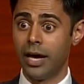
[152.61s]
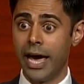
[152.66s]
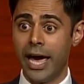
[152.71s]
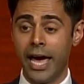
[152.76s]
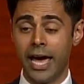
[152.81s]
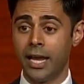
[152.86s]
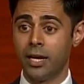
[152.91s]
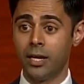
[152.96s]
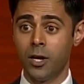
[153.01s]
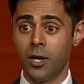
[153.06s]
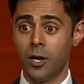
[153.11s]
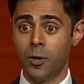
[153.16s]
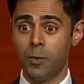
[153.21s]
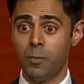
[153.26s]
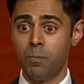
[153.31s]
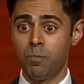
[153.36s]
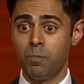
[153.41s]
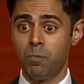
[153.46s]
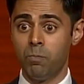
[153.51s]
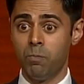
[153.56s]
And
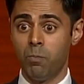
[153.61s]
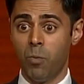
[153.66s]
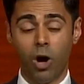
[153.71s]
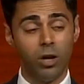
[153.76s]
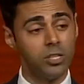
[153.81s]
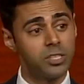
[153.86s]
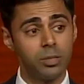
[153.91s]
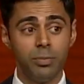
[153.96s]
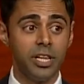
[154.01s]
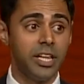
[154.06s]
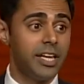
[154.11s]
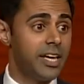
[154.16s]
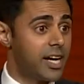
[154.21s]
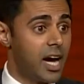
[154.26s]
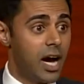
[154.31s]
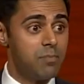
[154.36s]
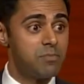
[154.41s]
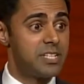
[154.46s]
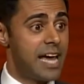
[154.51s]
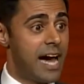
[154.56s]
ultimately it
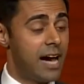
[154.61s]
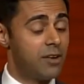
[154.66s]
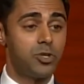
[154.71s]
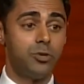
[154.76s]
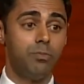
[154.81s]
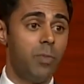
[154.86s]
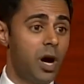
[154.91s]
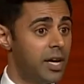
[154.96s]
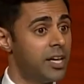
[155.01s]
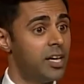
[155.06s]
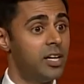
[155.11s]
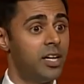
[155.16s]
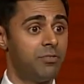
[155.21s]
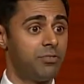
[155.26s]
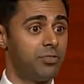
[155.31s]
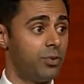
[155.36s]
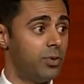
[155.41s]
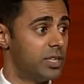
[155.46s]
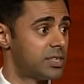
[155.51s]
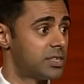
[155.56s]
comes down to money and
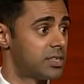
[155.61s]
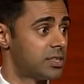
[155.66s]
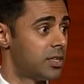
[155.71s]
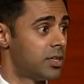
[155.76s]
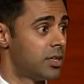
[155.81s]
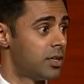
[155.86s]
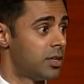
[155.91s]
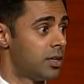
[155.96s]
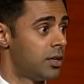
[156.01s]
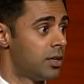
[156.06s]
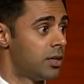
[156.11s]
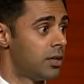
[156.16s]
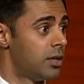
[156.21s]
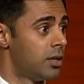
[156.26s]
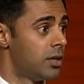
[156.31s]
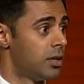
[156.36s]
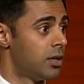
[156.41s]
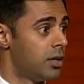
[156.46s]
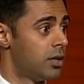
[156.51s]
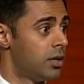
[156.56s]
influence.
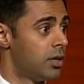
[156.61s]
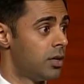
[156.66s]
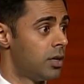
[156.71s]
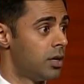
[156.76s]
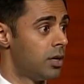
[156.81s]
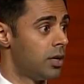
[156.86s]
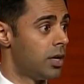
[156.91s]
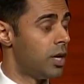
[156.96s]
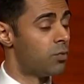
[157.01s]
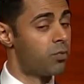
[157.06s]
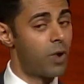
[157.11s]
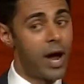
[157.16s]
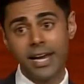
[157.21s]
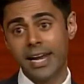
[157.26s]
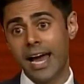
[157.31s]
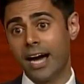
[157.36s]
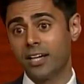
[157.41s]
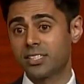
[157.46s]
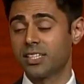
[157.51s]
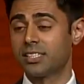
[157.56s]
And right
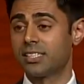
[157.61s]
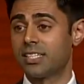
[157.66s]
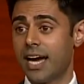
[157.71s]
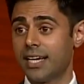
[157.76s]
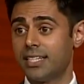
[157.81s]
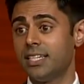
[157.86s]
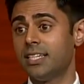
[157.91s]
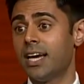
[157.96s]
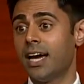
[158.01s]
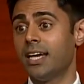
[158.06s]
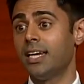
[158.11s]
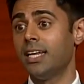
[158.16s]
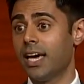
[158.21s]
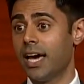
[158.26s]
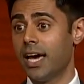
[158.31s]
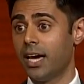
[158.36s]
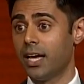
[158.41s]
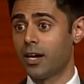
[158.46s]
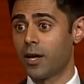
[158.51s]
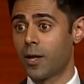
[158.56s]
now, since
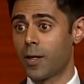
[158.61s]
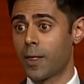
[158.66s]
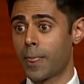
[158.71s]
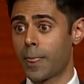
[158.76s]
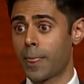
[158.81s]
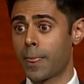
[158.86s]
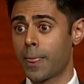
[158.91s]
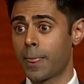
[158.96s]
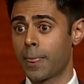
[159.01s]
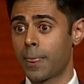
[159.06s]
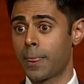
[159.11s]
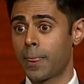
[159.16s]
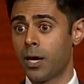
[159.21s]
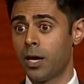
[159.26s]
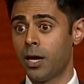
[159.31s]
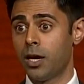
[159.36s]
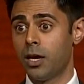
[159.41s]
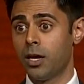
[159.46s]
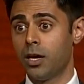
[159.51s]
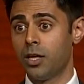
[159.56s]
1998,
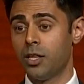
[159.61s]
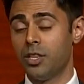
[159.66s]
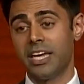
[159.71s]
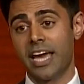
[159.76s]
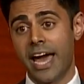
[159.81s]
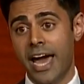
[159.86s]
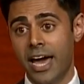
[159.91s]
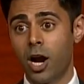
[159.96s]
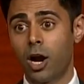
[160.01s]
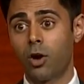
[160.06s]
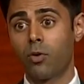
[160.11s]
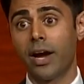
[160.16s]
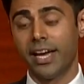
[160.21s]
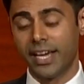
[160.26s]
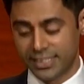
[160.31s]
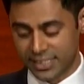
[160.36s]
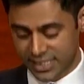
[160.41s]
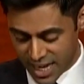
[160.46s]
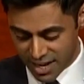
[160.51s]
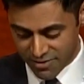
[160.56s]
the NRA
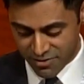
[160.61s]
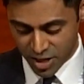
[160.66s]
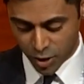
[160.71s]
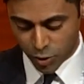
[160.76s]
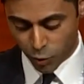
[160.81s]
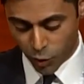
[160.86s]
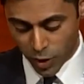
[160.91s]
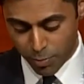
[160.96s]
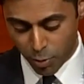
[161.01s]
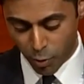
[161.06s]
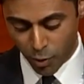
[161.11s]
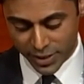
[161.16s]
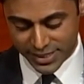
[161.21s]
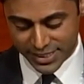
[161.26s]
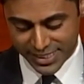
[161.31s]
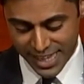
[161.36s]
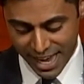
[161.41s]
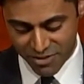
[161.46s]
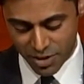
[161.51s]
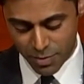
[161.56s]
has given
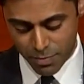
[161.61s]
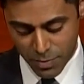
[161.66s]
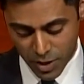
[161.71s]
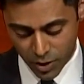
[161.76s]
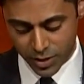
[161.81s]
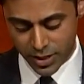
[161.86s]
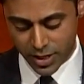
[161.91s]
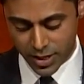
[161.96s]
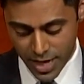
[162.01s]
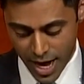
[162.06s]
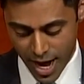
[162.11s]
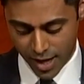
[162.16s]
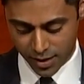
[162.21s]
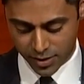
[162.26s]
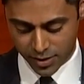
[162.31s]
$3.7 million